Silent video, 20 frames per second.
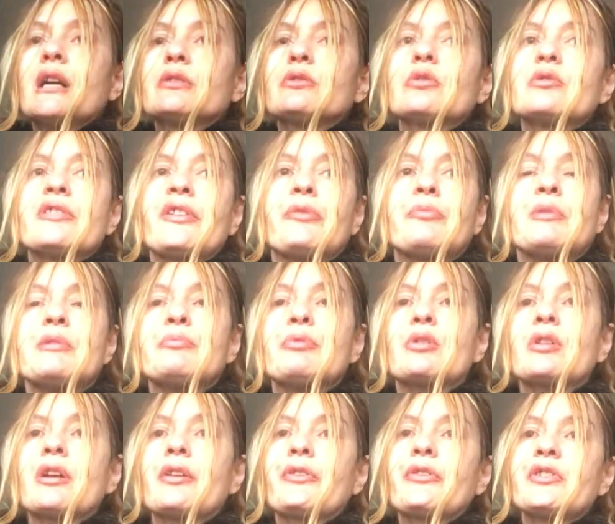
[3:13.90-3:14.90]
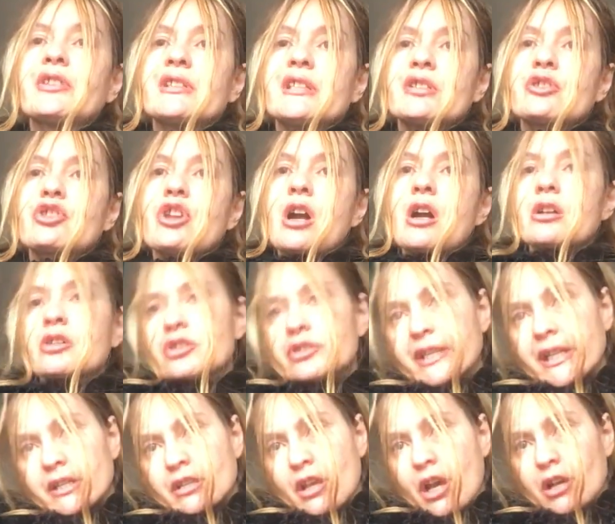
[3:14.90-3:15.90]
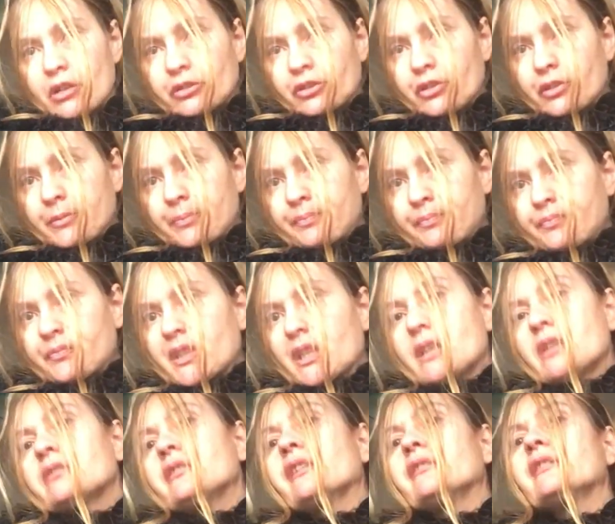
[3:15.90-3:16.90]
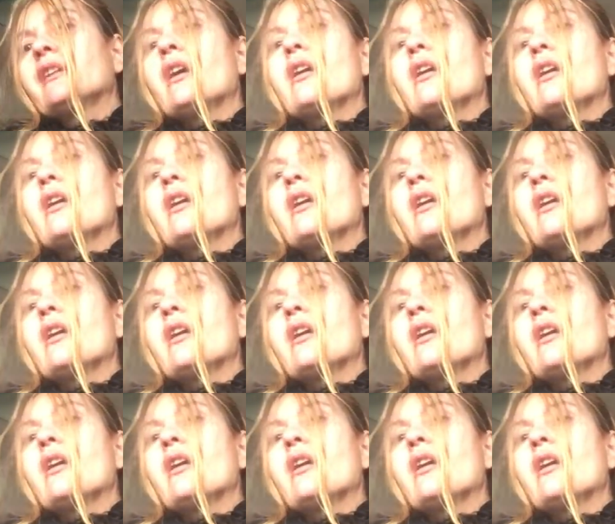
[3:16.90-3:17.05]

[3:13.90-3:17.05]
and all these people are still in charge. They're not. That they